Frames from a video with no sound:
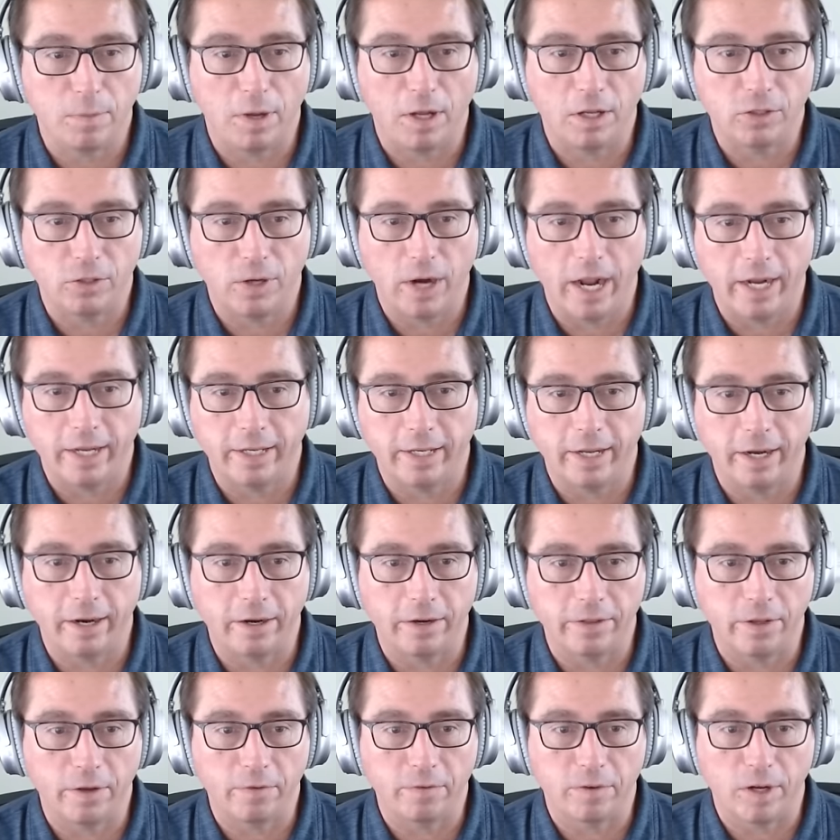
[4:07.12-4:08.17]
small tracking
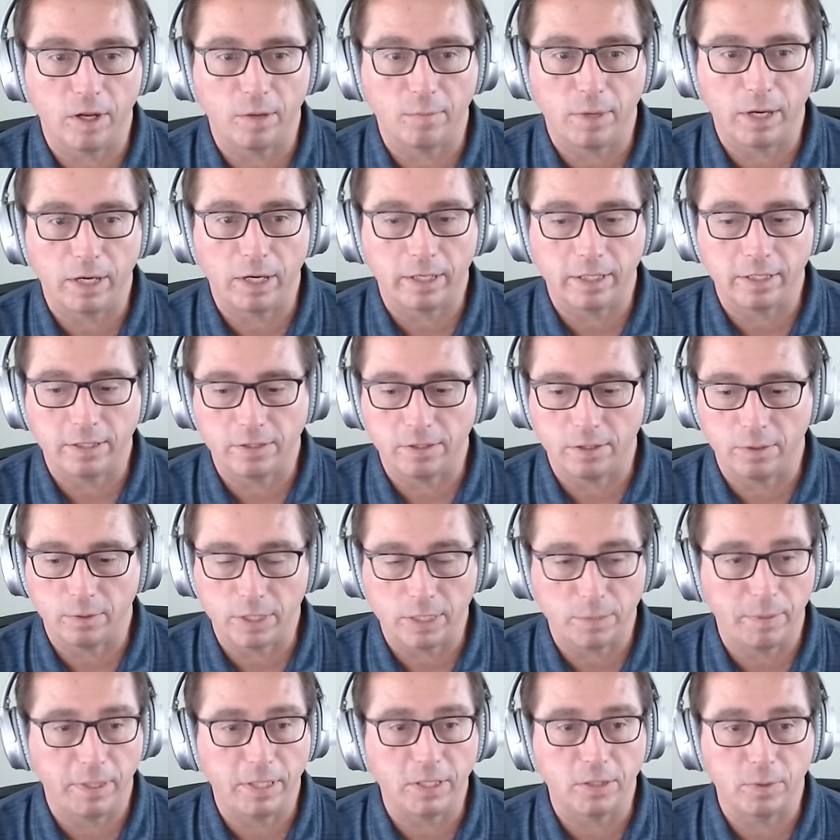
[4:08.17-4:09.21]
error to the overall market. So
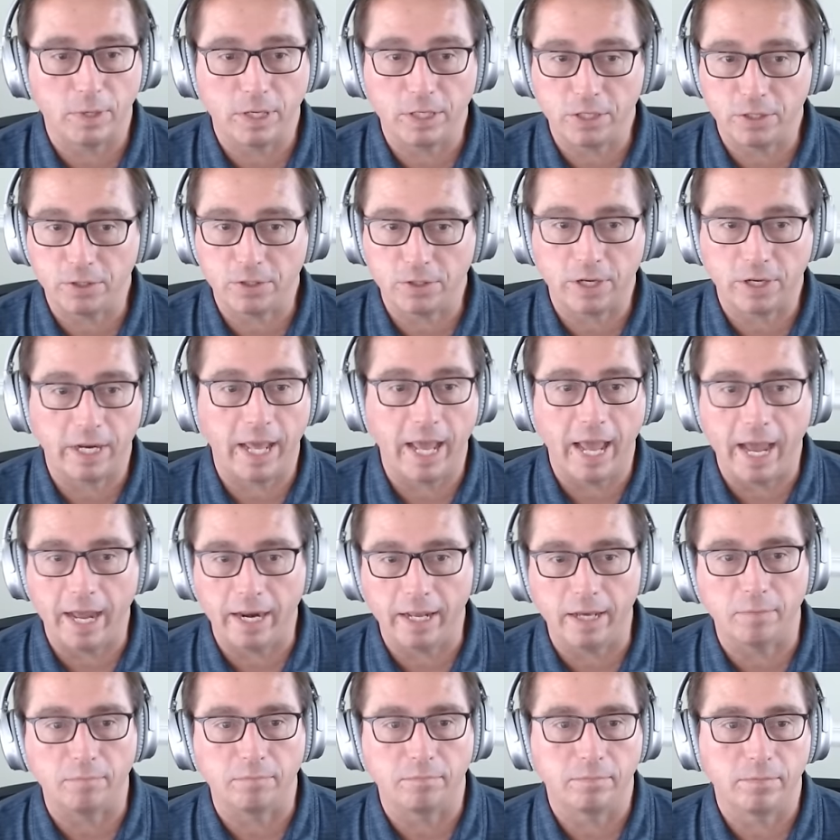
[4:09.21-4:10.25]
expense ratios are going to
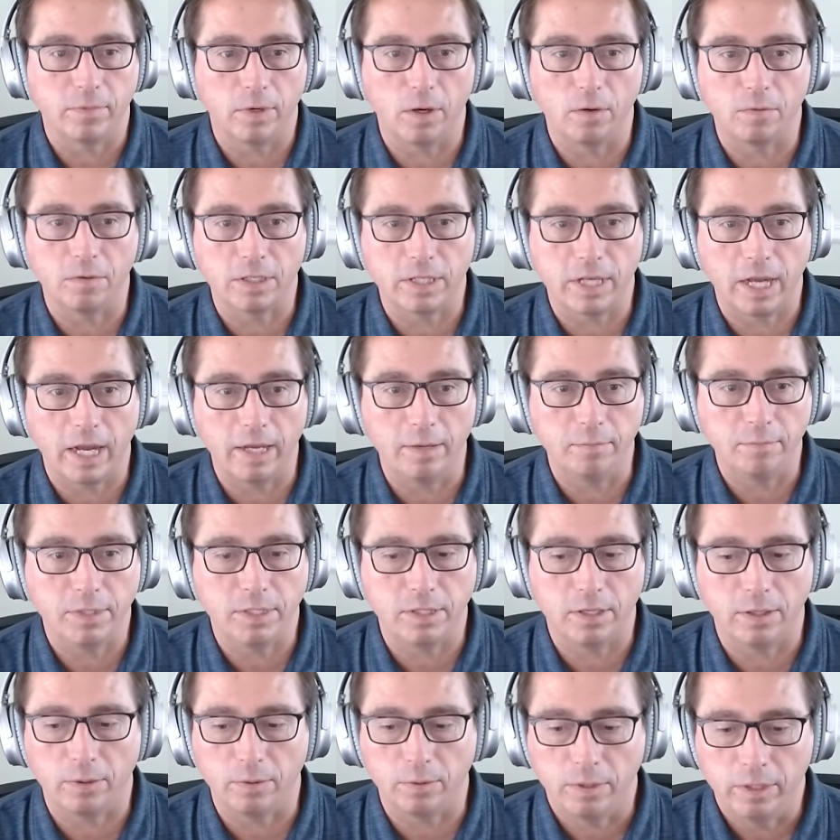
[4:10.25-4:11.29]
add up over time.
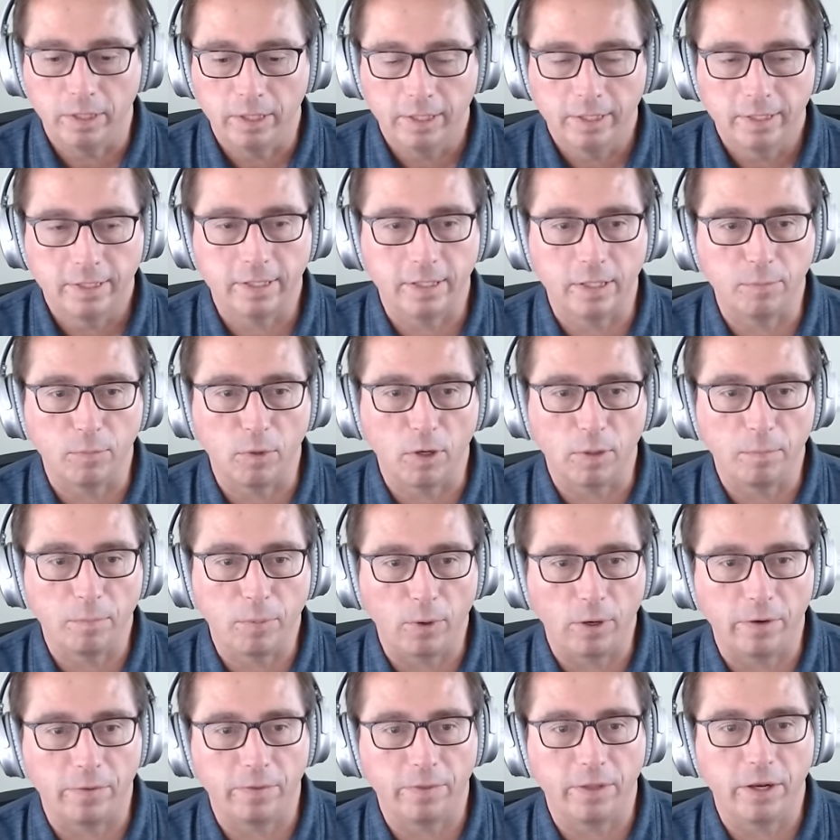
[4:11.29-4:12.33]
So it's a little more
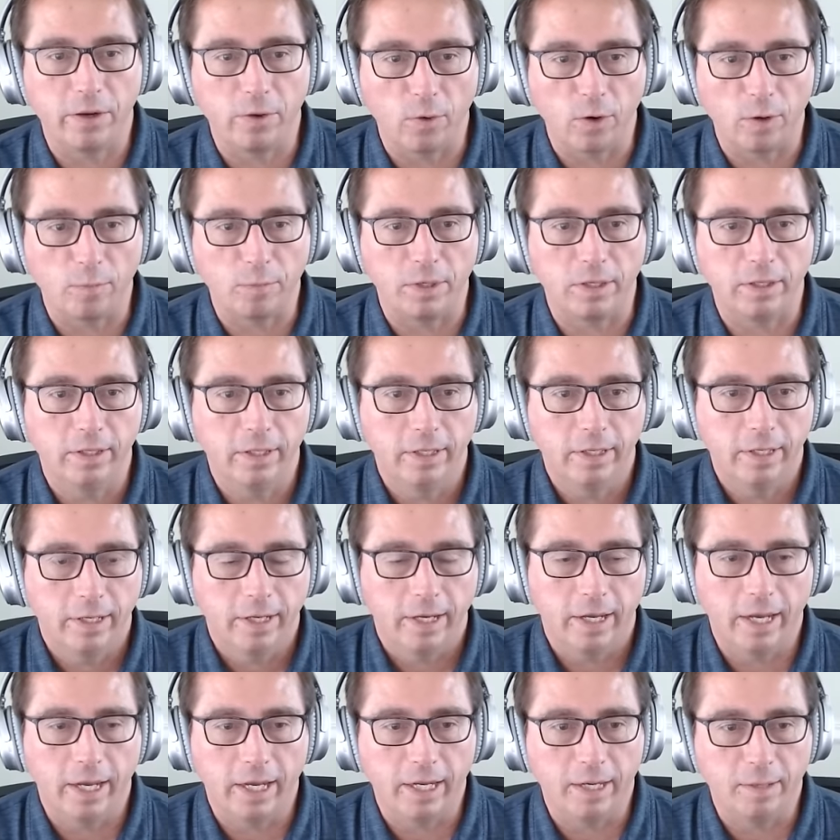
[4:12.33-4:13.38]
important than normal
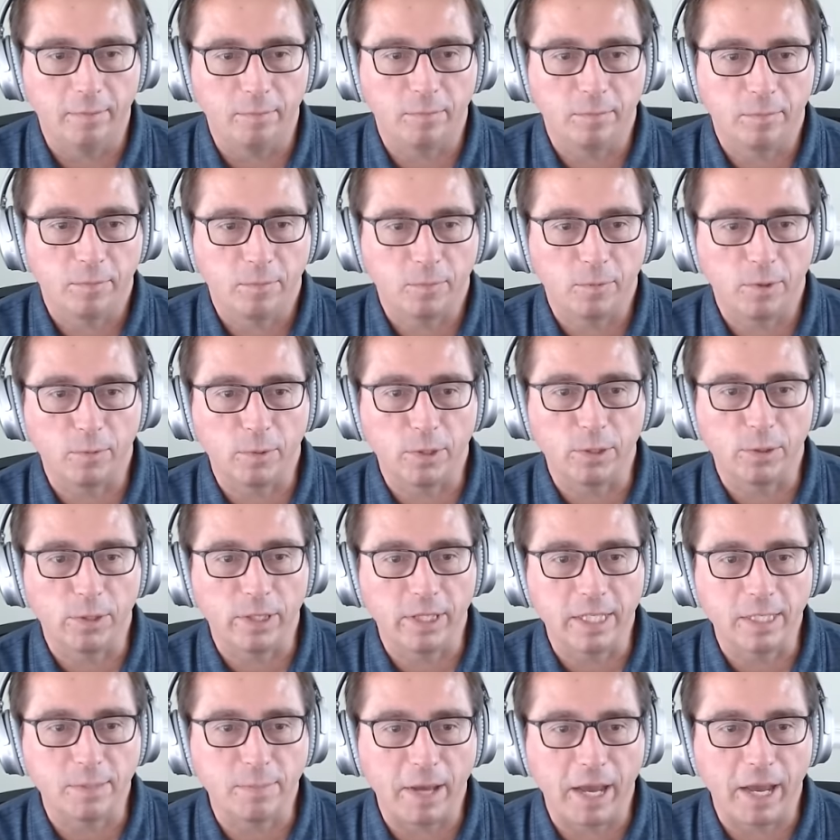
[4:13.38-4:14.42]
um, when we're
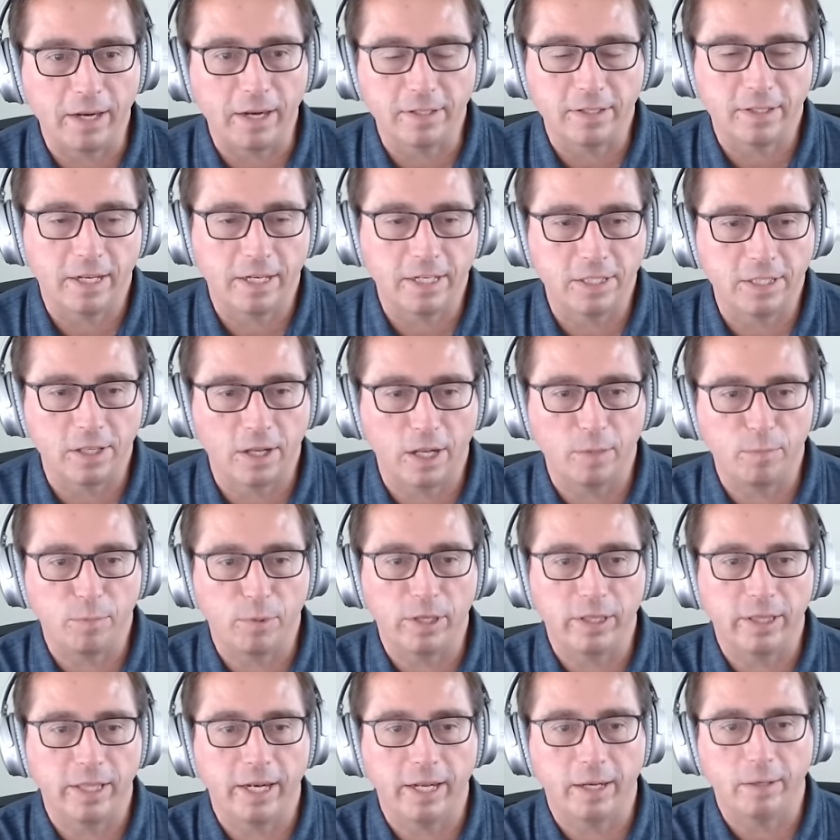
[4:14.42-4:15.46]
doing these battles. And I just thought I'd
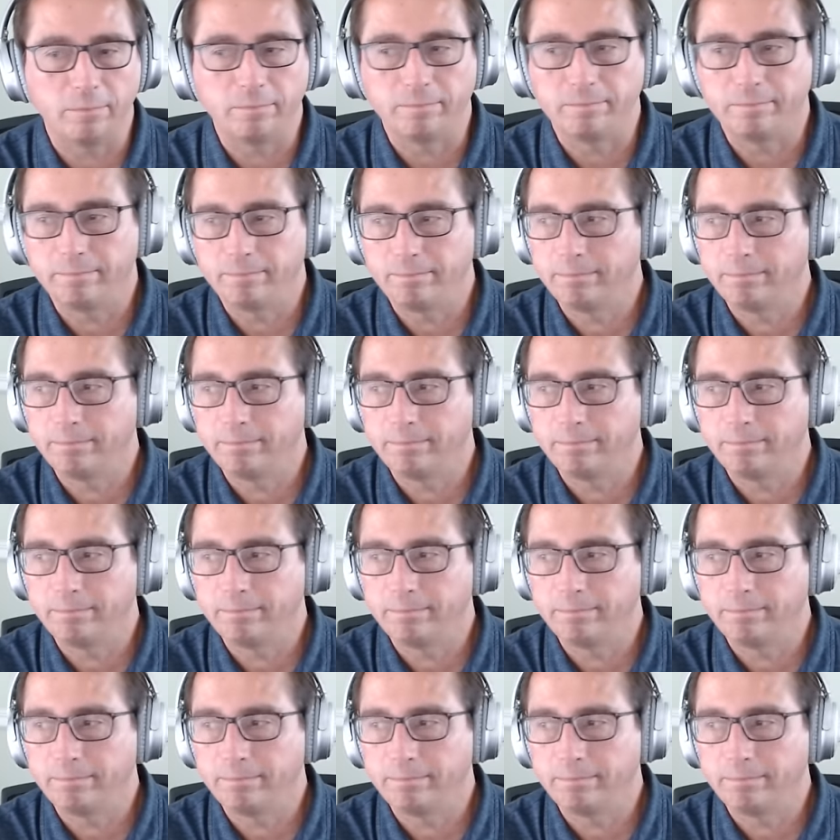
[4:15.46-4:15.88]
point that out.